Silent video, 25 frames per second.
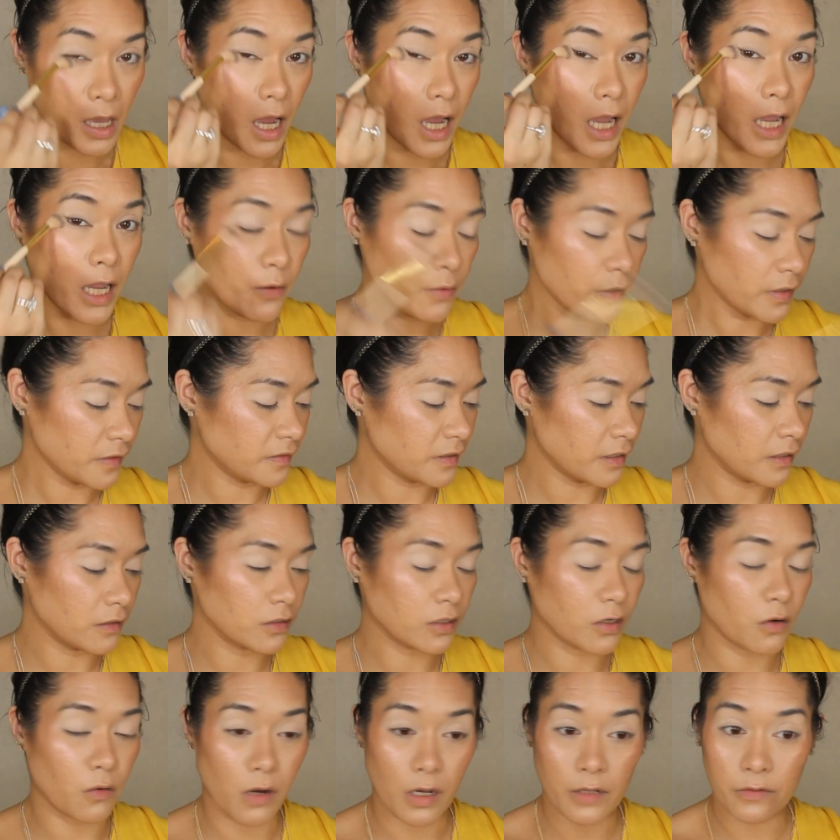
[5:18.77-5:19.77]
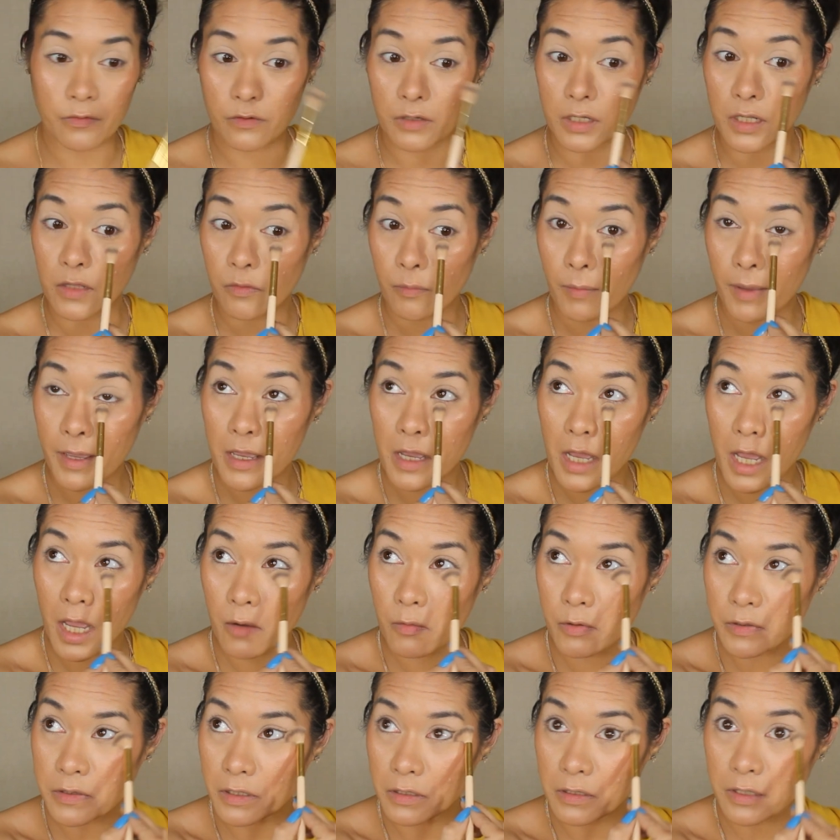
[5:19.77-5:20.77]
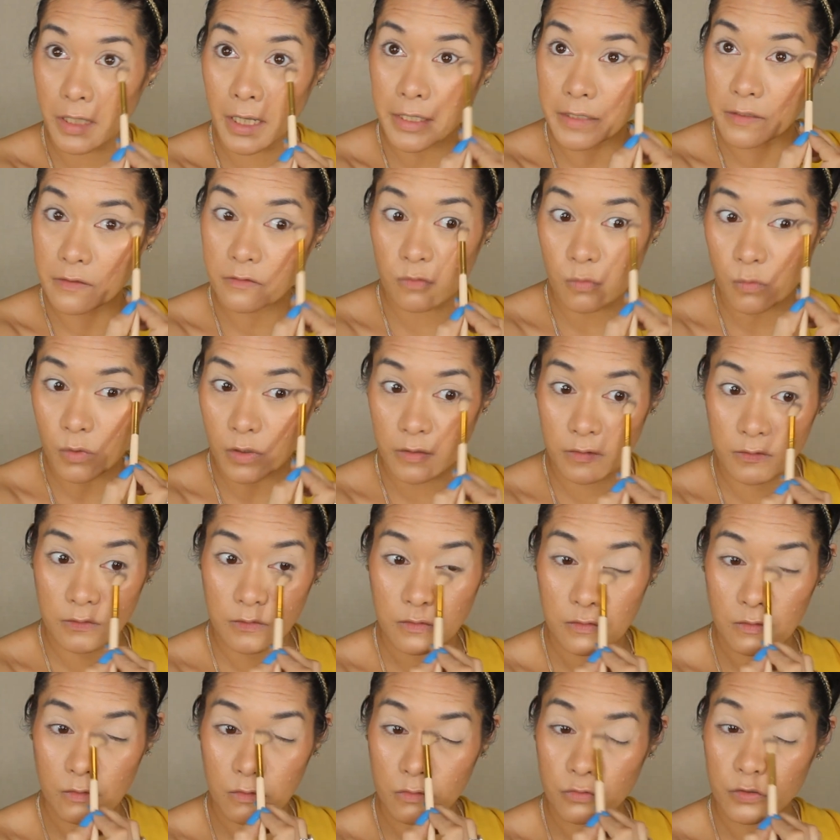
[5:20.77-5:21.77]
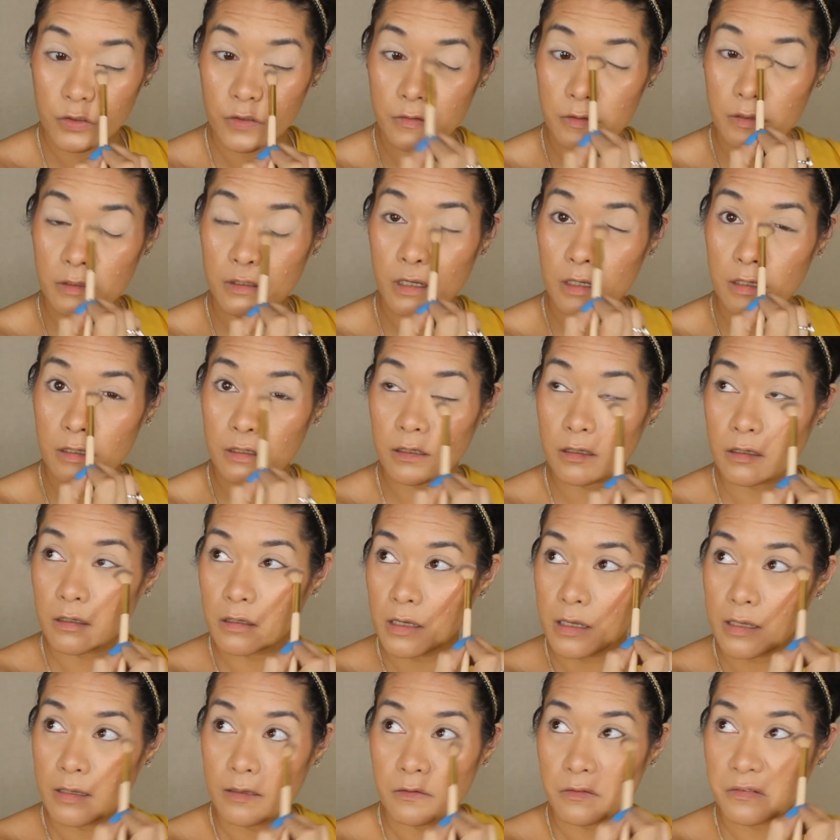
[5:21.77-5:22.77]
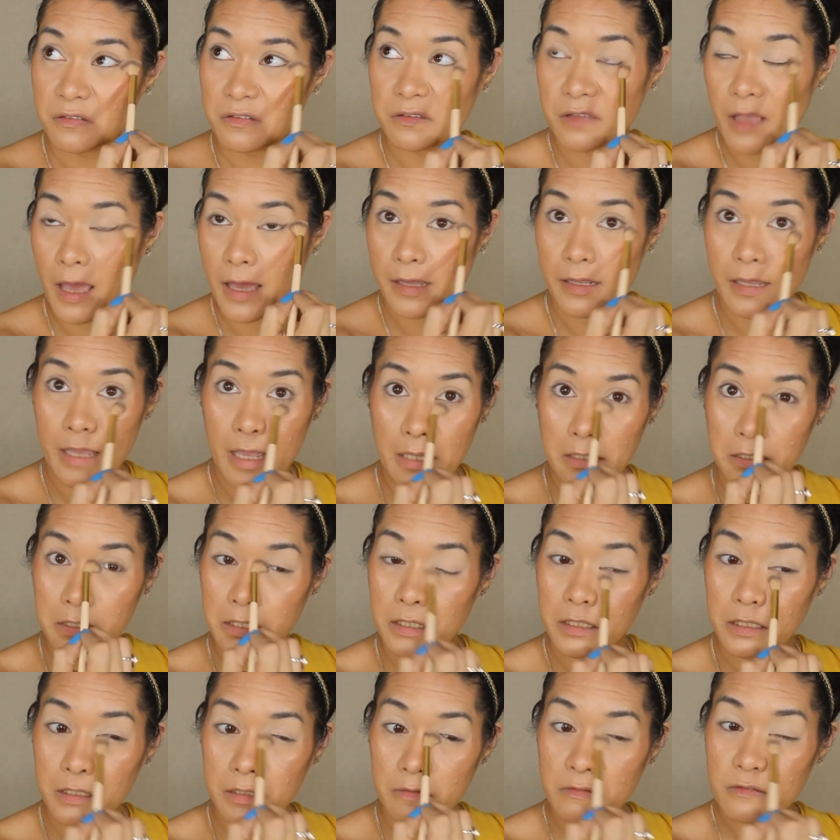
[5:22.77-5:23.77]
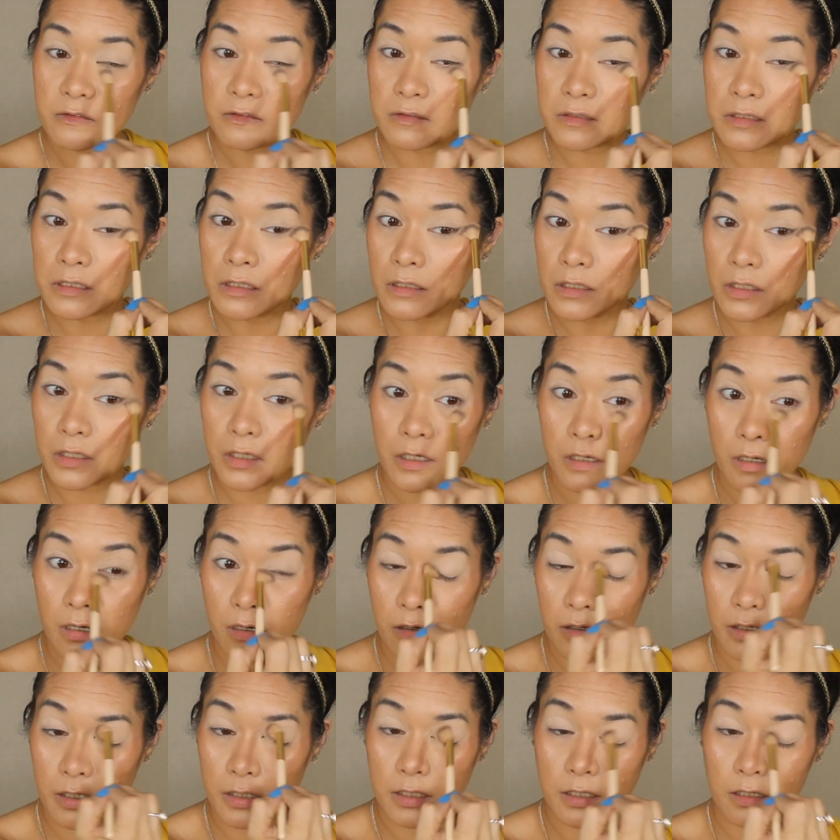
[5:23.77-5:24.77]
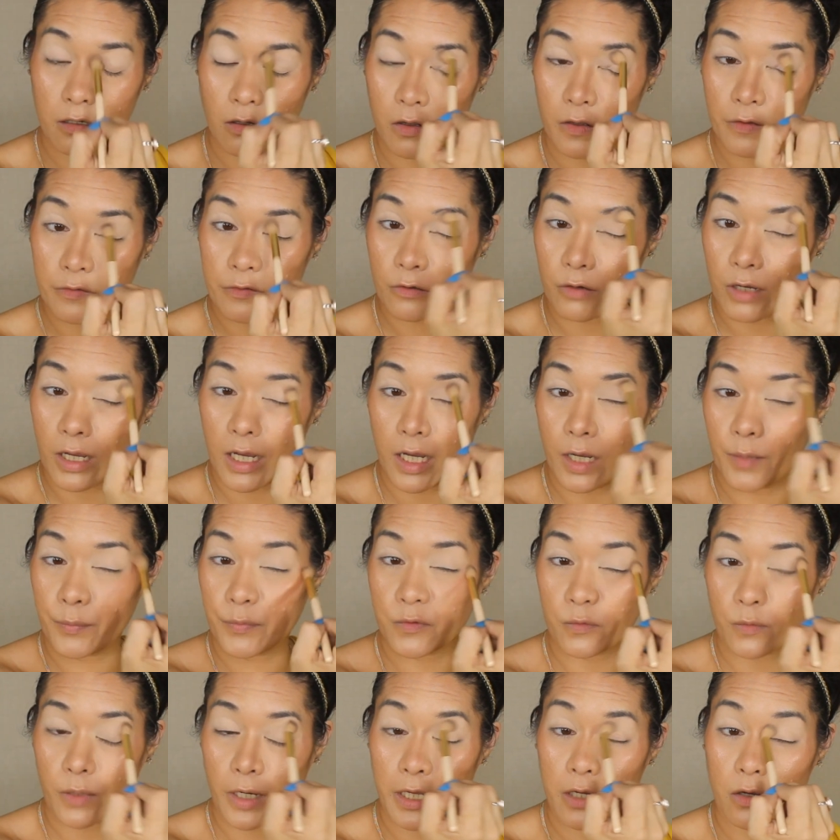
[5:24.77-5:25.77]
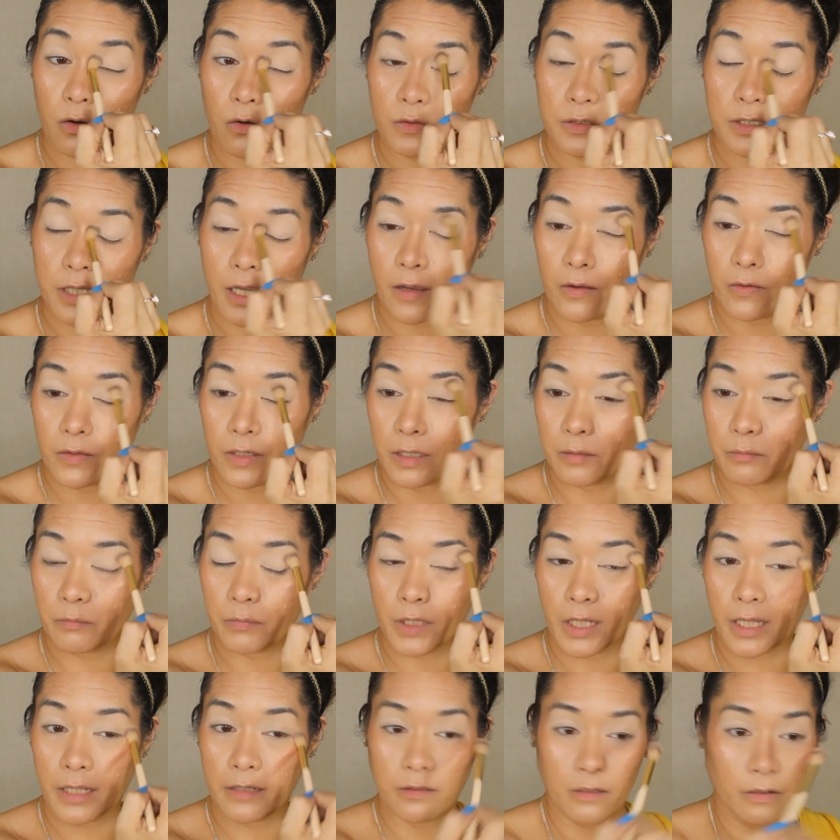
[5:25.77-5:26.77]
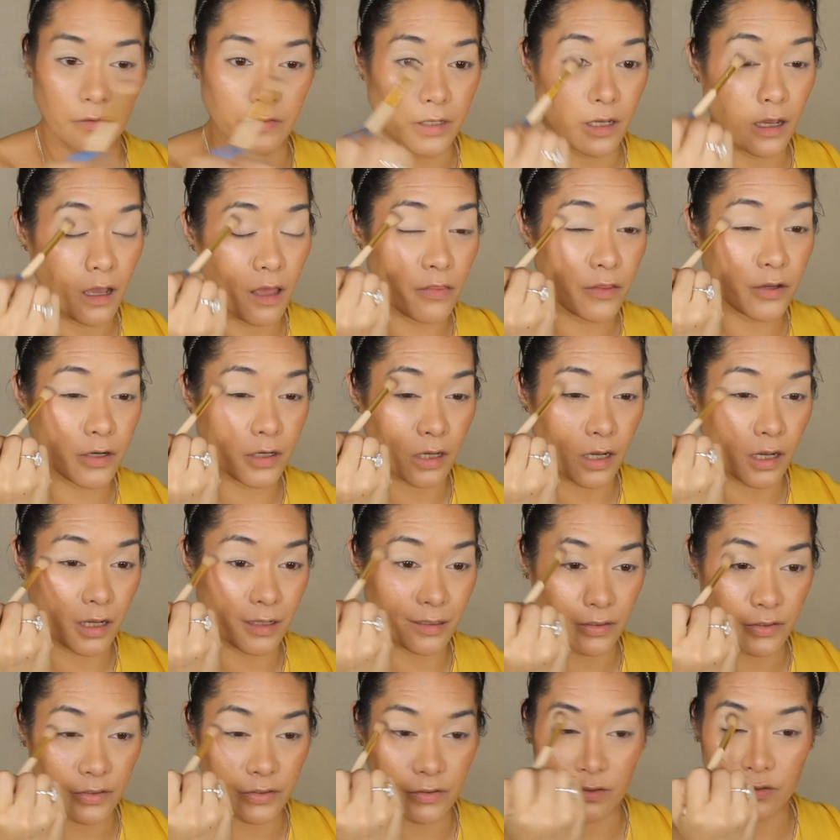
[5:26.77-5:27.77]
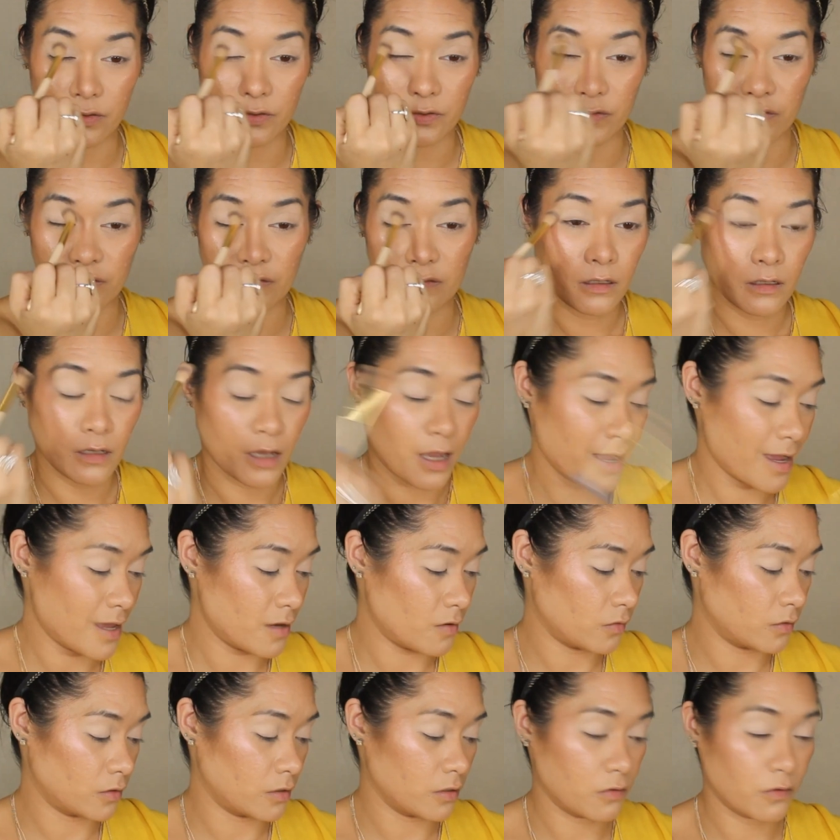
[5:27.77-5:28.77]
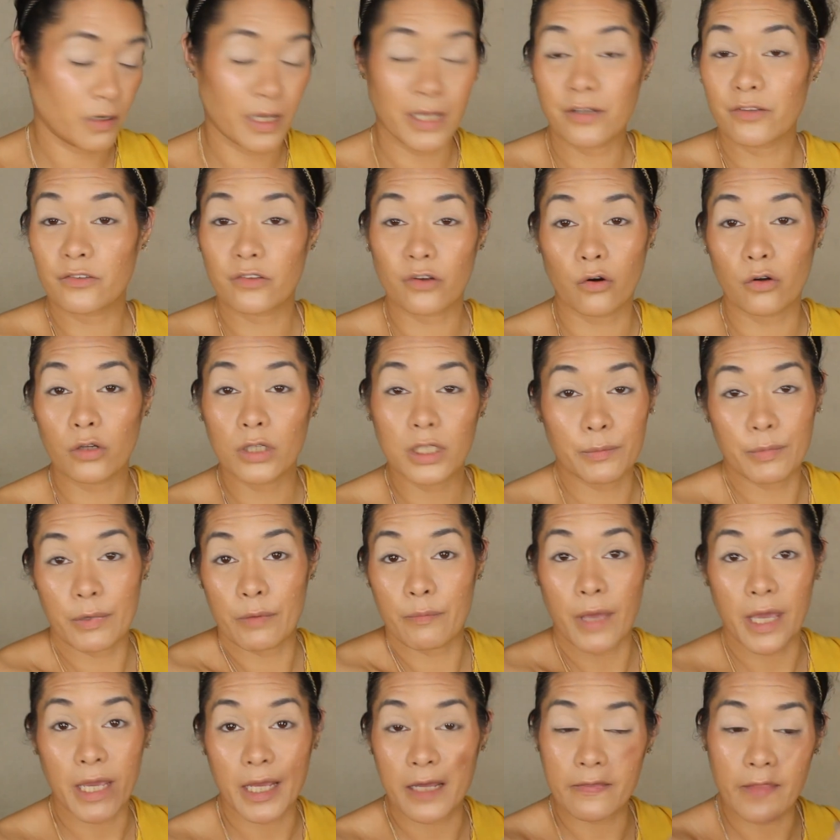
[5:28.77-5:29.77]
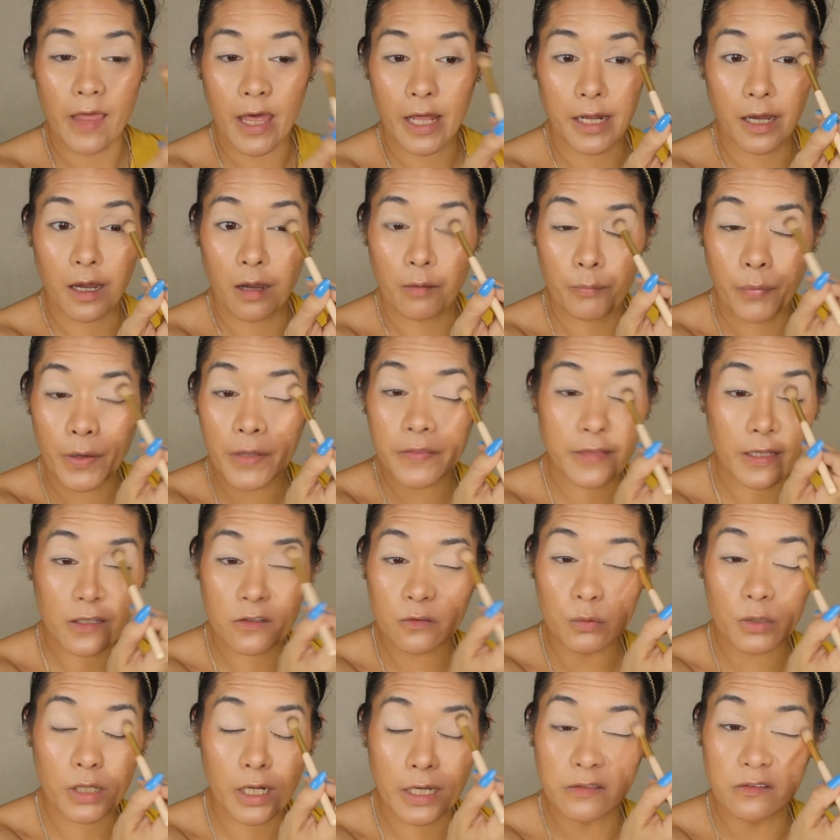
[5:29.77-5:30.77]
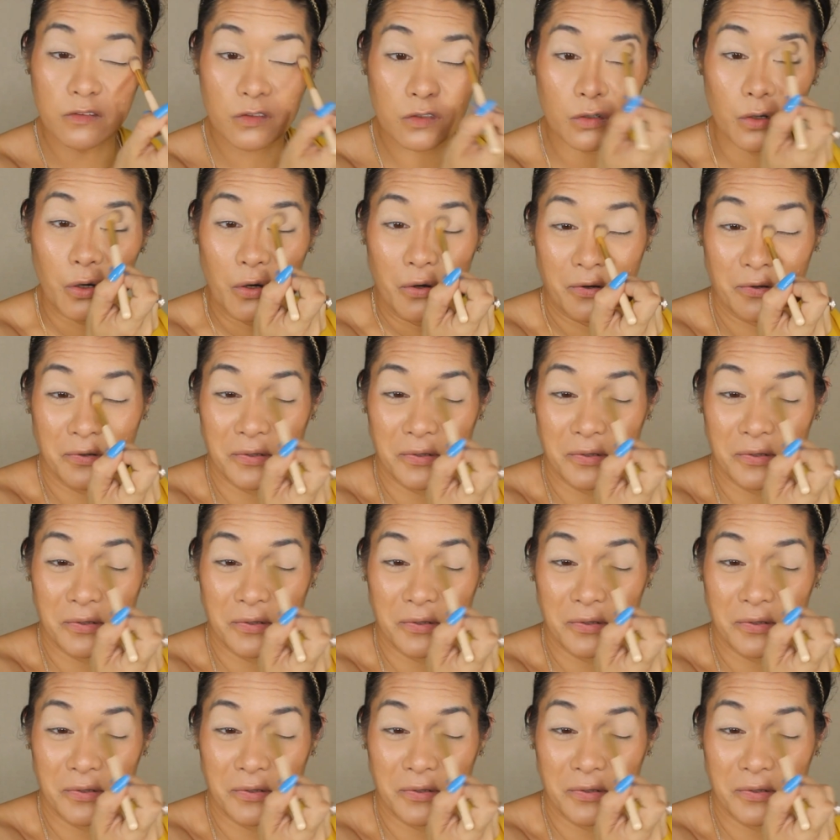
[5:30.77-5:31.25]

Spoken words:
I always tend to go underneath my eye with the lightest one too, just to kind of set any concealer, and it also helps when I go down and blend all the other colors. I don't know, I could totally be making that up, but that's what I do.